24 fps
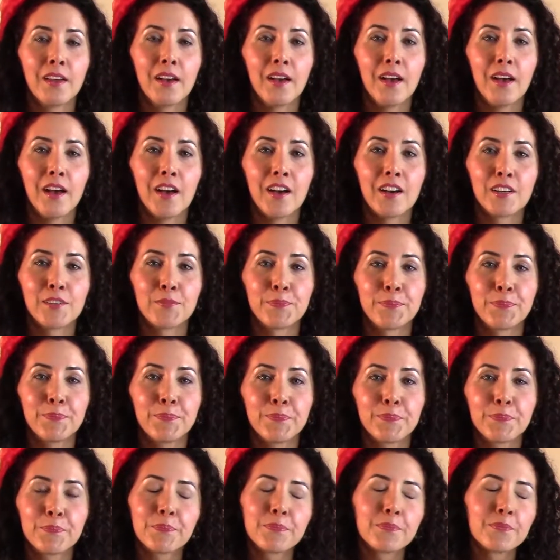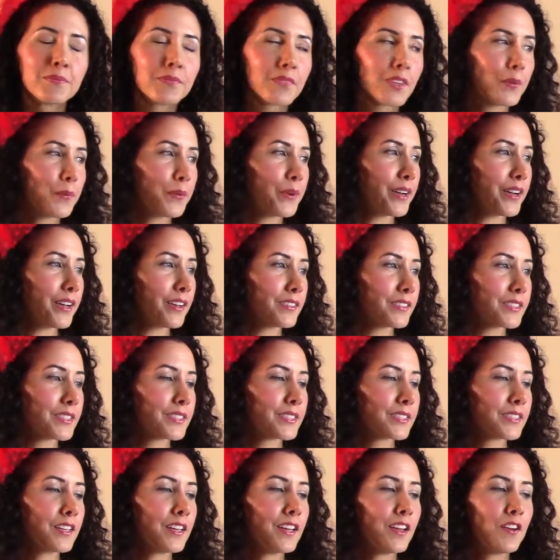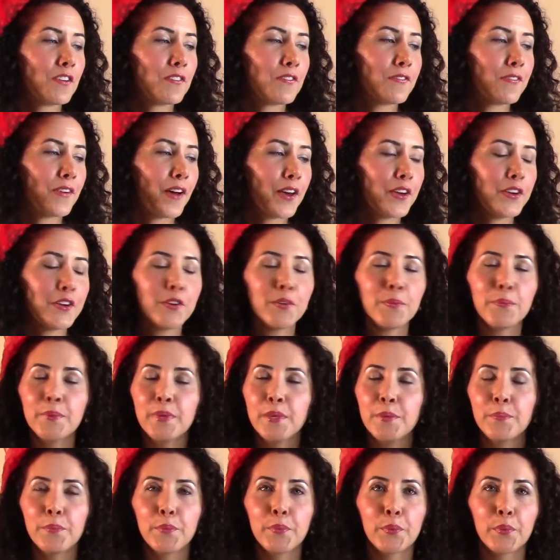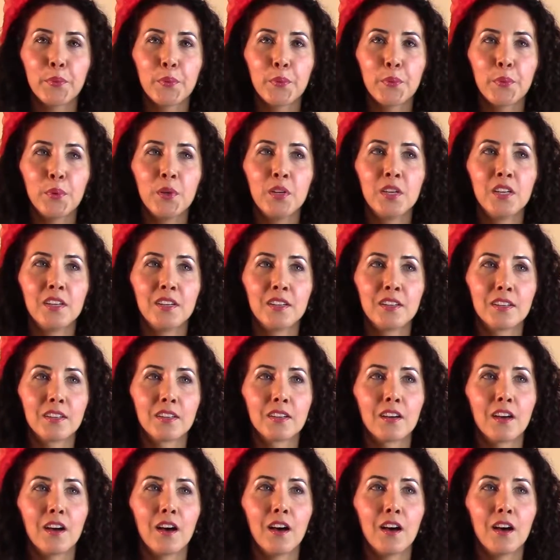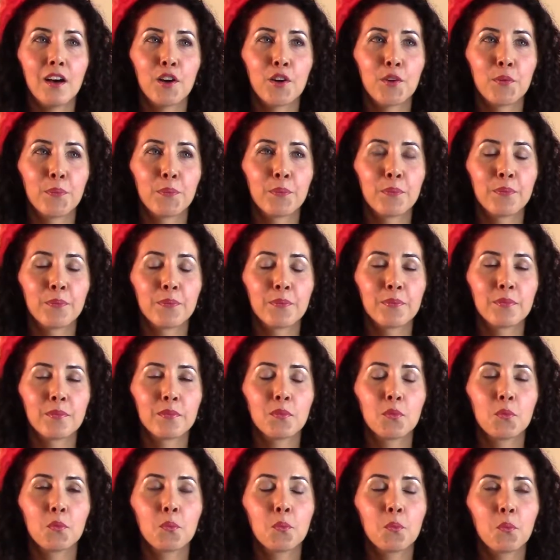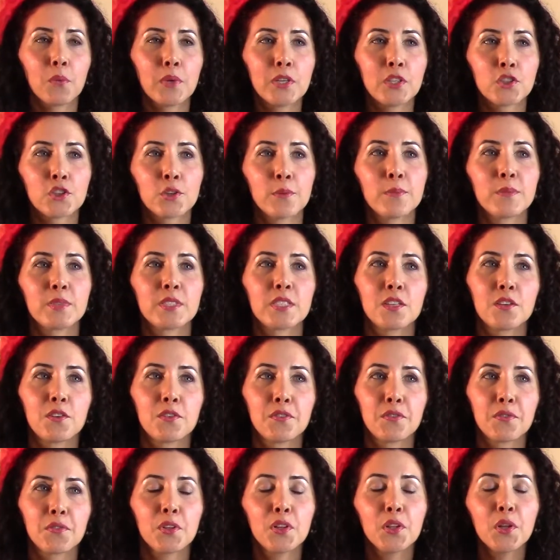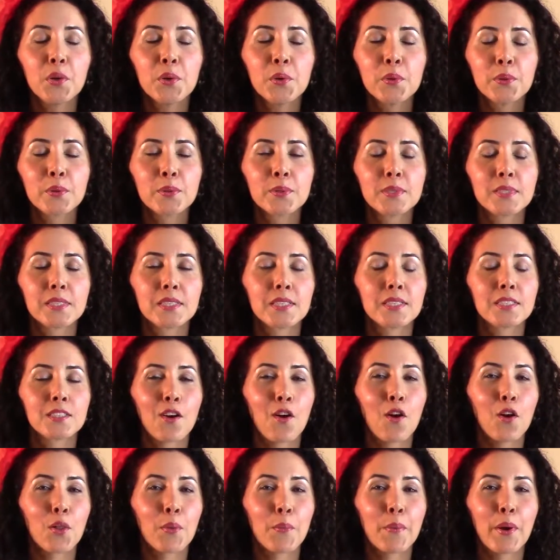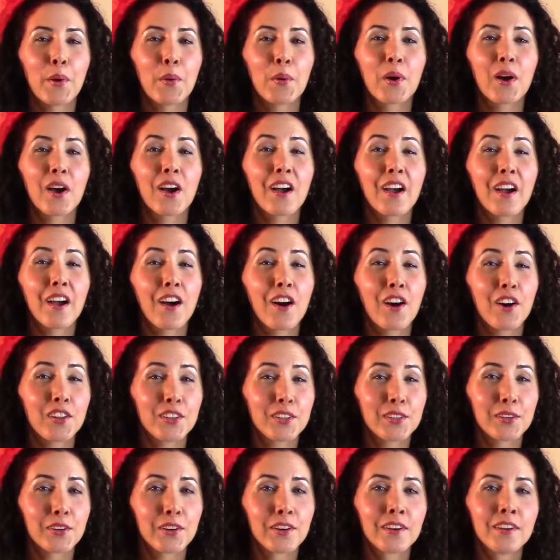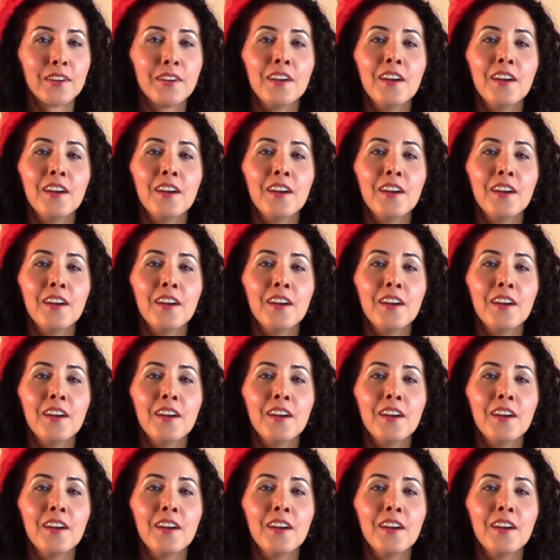What else? Fire people, in terms of clothes, it's all about color.